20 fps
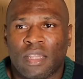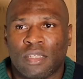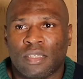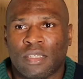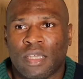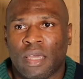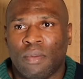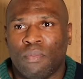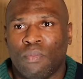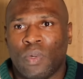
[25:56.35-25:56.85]
At the
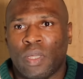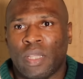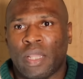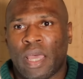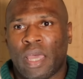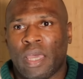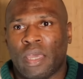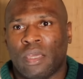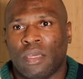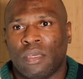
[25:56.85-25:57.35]
time when
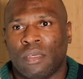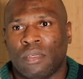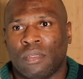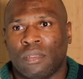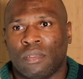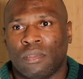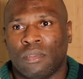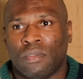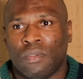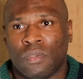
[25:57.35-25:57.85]
I
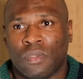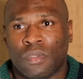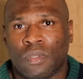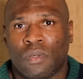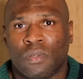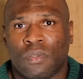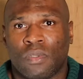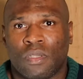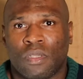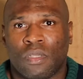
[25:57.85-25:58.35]
used to
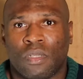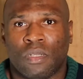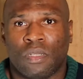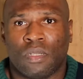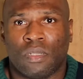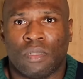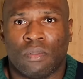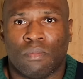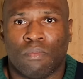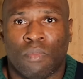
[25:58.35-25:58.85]
go to the
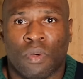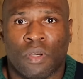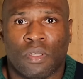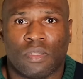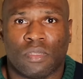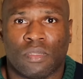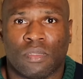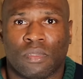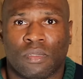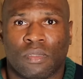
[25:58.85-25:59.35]

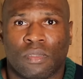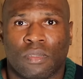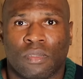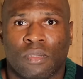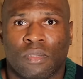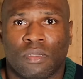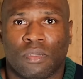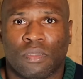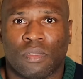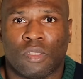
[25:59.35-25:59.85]
mosque,
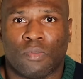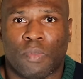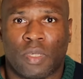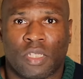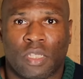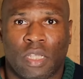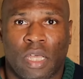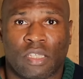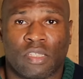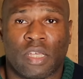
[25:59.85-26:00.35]

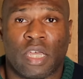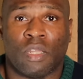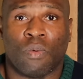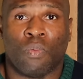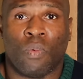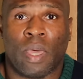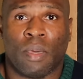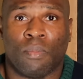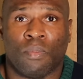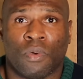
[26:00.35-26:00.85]
especially I started
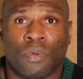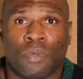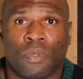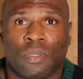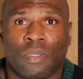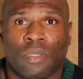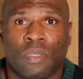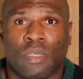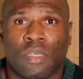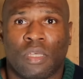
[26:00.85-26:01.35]
in Whitemore,
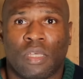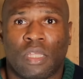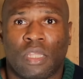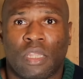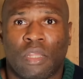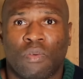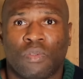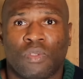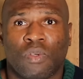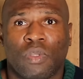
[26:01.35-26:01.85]

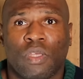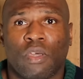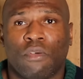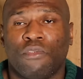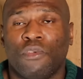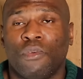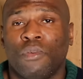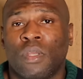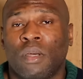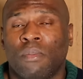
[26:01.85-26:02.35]
there was only a few